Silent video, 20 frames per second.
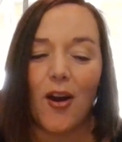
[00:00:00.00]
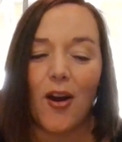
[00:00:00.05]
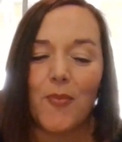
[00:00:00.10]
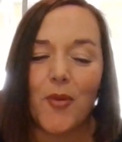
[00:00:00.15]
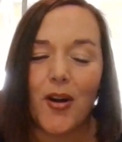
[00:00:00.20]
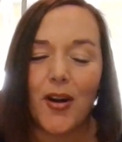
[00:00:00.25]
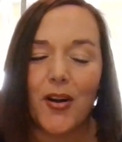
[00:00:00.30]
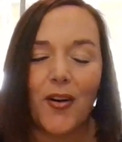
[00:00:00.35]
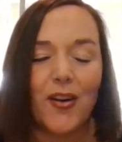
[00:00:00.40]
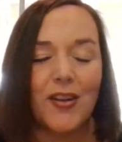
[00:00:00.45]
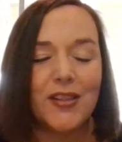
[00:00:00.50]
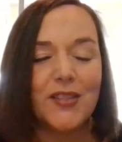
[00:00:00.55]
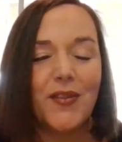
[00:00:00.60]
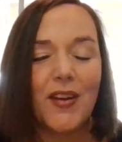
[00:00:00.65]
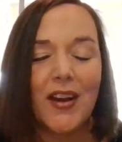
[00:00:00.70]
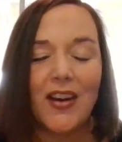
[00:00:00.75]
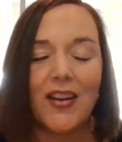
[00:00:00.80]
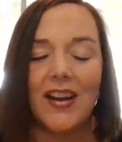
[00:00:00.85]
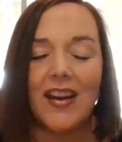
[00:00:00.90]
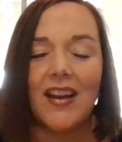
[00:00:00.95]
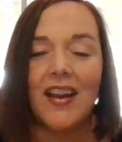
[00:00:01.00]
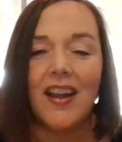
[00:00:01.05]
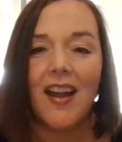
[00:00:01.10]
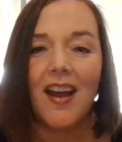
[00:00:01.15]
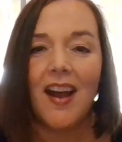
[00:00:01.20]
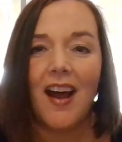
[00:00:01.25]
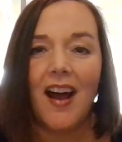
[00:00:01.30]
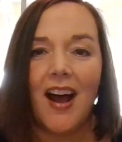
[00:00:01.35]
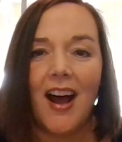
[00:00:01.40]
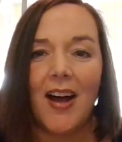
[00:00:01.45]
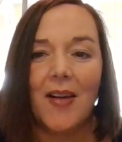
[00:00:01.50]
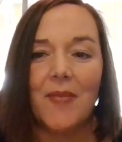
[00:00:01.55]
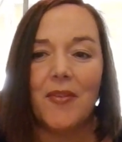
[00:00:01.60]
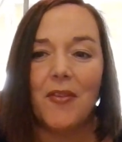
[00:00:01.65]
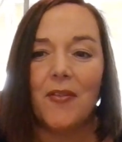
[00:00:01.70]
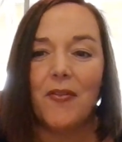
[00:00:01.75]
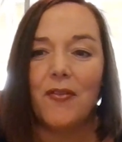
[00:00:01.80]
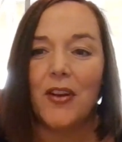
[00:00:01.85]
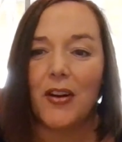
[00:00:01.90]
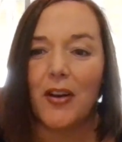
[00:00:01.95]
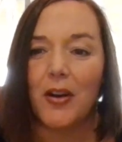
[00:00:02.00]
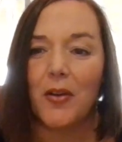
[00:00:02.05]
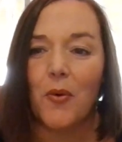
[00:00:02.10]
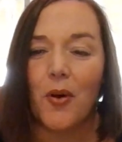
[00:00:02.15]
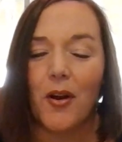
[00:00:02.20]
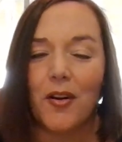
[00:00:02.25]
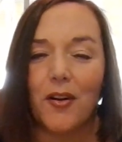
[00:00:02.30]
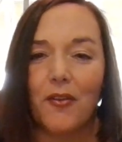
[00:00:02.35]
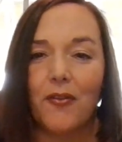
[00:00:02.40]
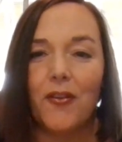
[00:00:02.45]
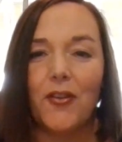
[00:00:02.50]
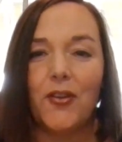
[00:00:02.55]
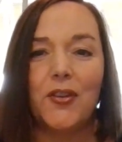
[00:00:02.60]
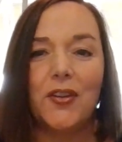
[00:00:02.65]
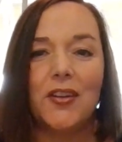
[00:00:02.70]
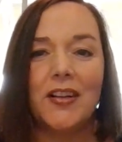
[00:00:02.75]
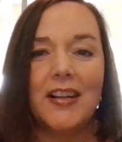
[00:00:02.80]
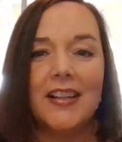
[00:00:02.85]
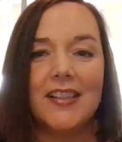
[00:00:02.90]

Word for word: our Mardi Gras is very, um, very wonderful.